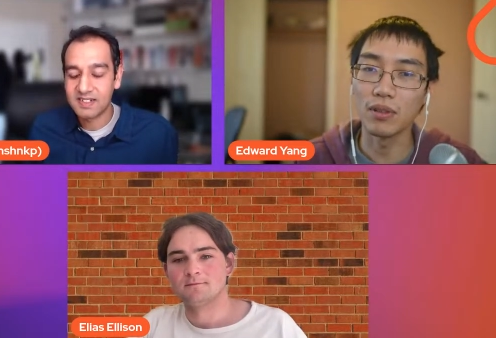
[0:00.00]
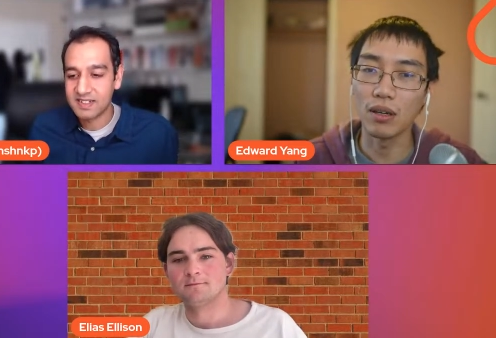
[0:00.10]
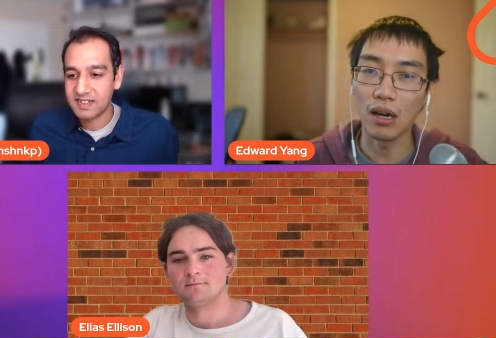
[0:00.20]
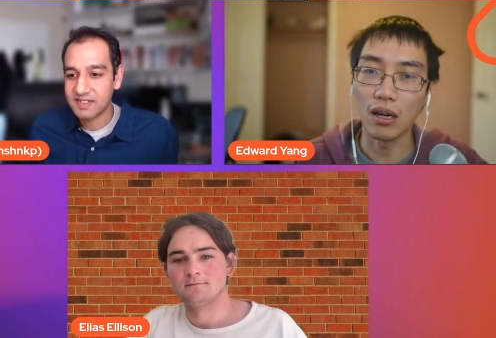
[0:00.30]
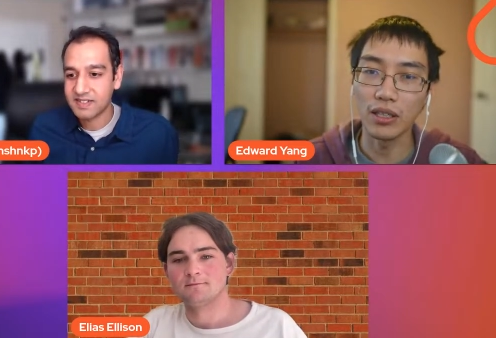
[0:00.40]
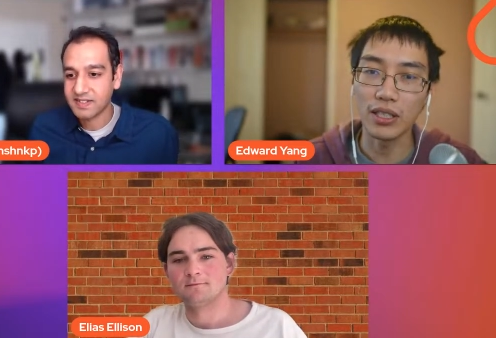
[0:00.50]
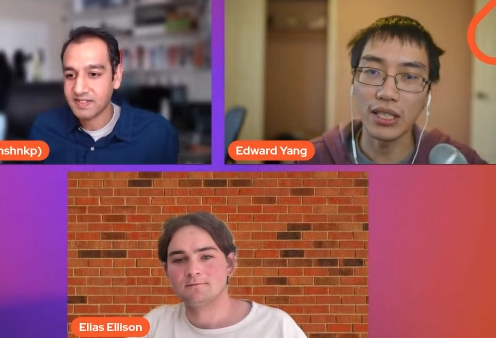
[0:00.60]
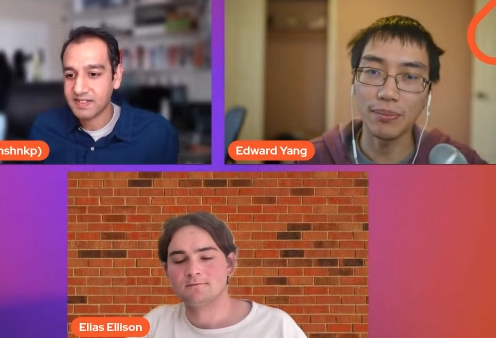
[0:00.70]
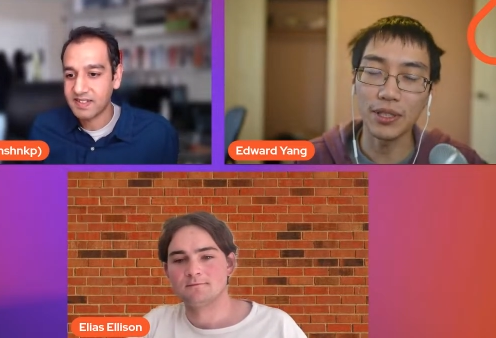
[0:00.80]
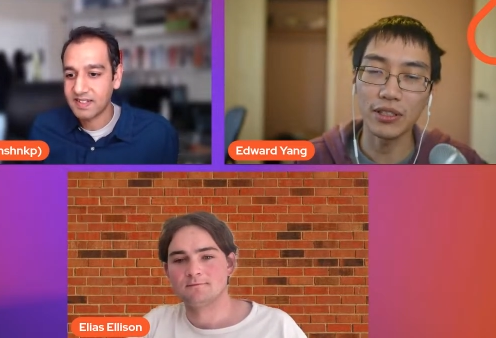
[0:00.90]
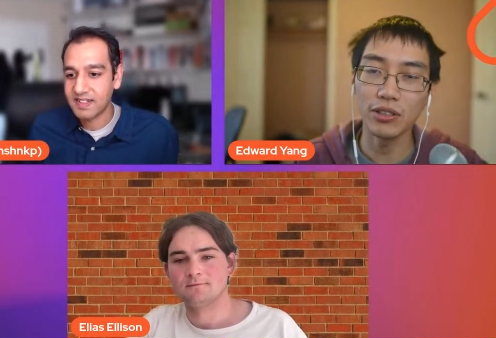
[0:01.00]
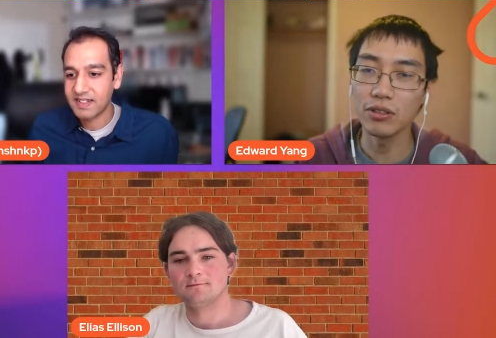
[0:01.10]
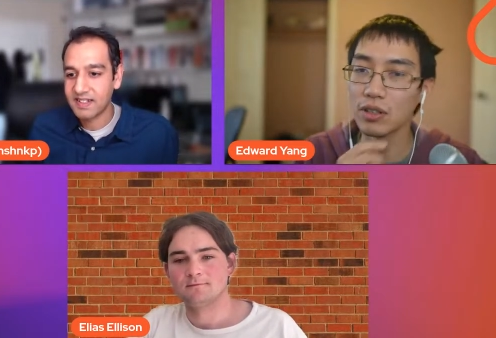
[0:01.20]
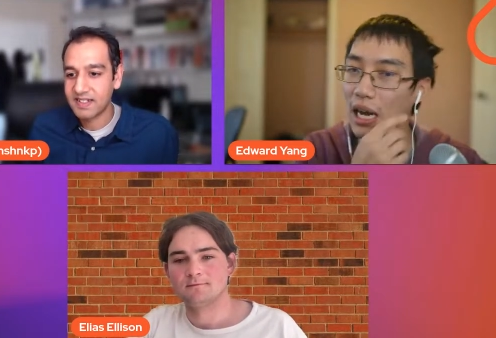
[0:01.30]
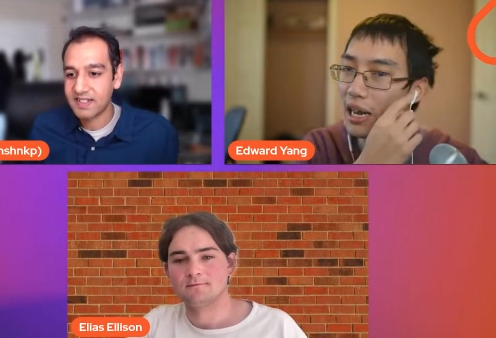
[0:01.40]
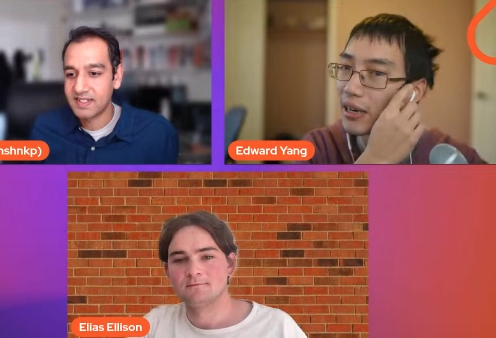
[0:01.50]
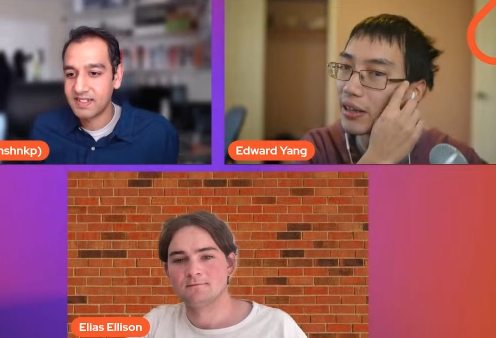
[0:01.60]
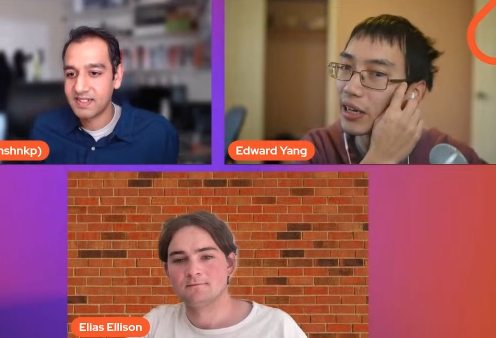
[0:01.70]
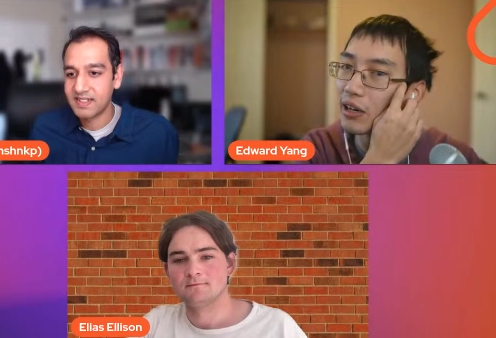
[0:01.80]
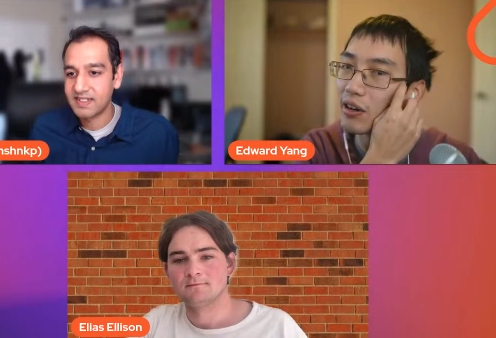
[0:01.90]
Speaker 1: on TPU, and
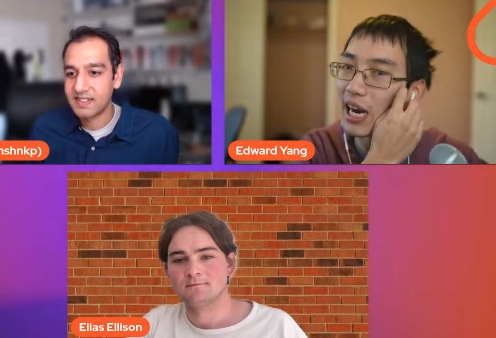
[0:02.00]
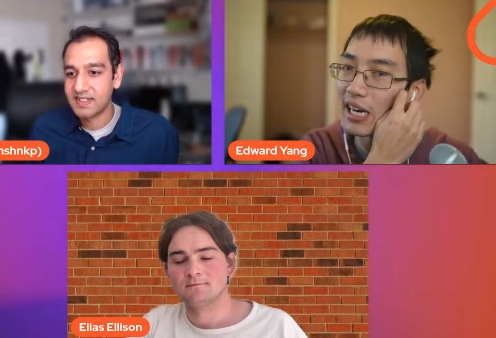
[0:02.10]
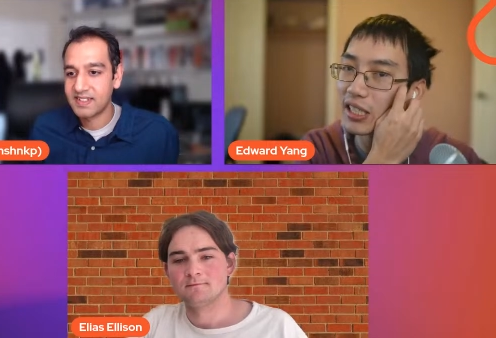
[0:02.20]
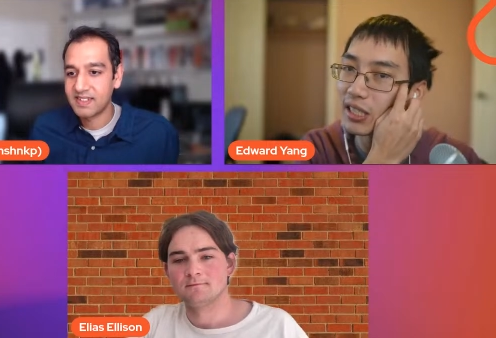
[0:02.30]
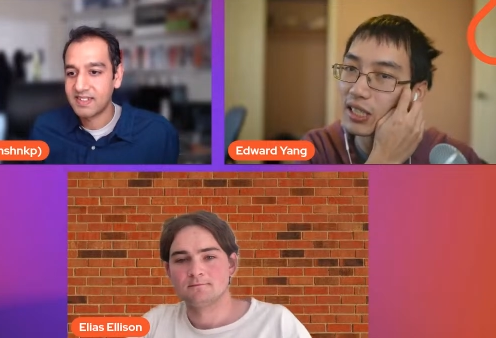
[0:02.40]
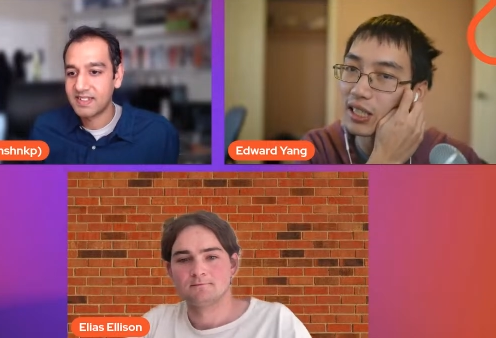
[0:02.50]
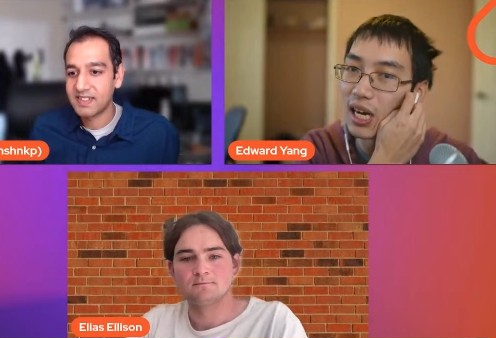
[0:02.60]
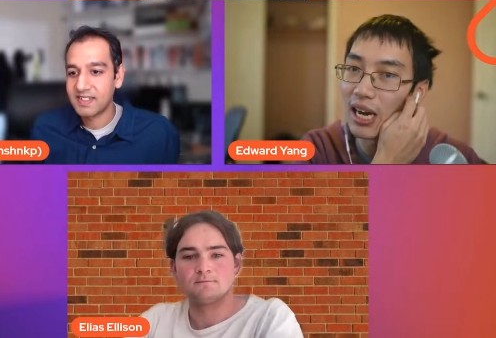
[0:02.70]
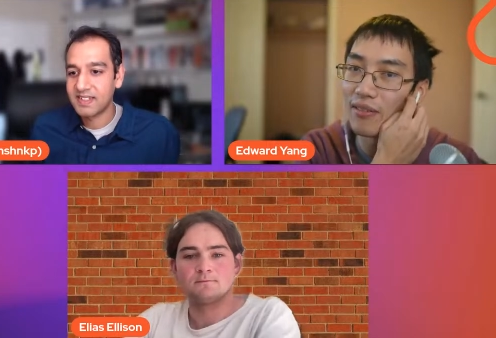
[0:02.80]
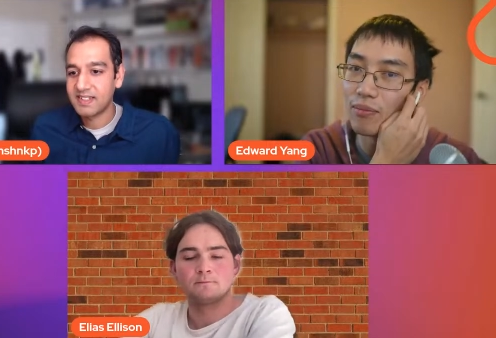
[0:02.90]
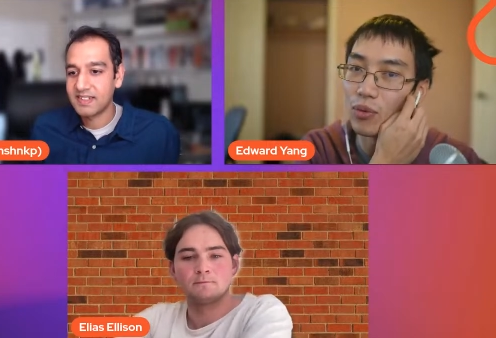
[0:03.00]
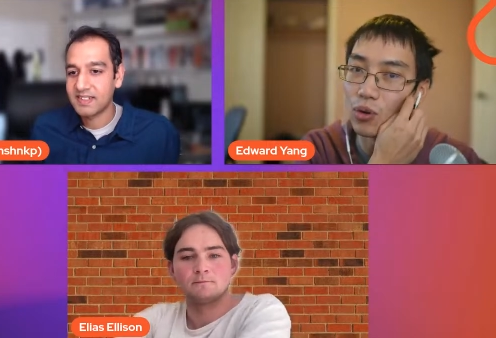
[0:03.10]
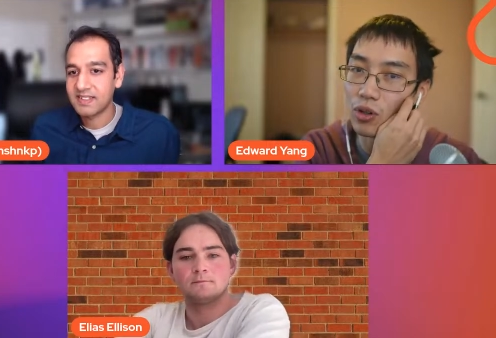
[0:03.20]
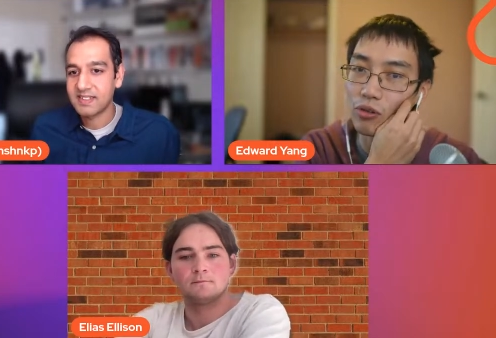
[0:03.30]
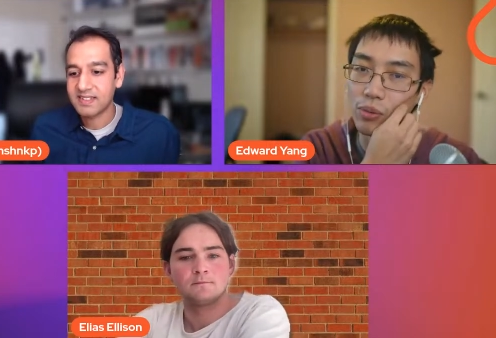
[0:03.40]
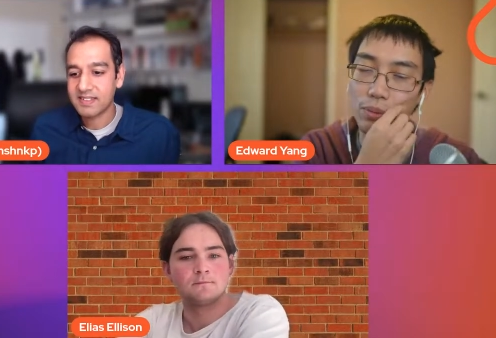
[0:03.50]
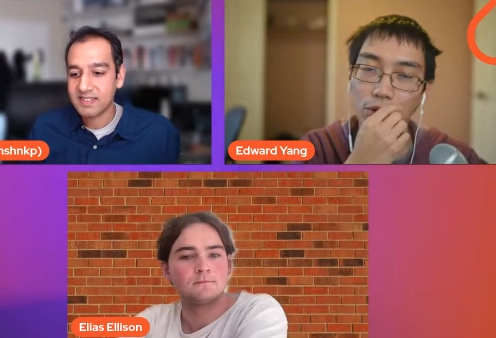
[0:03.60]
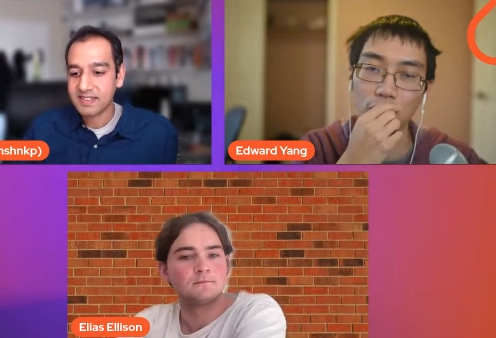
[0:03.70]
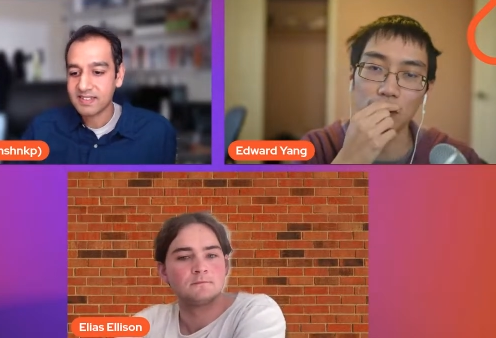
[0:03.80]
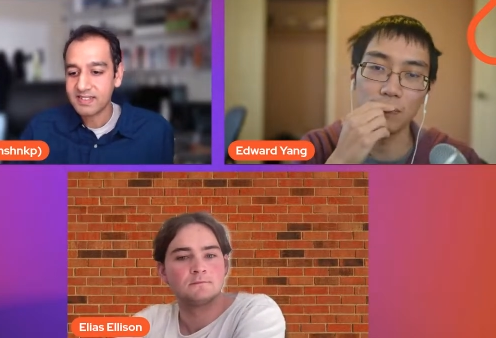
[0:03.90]
there actually I have more to
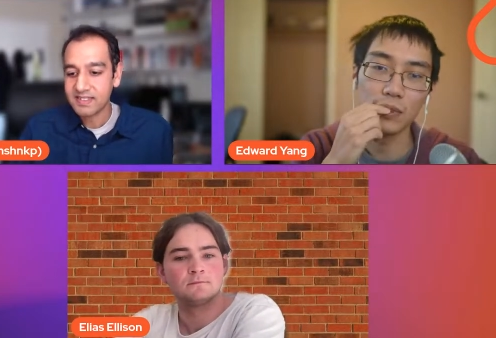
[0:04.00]
report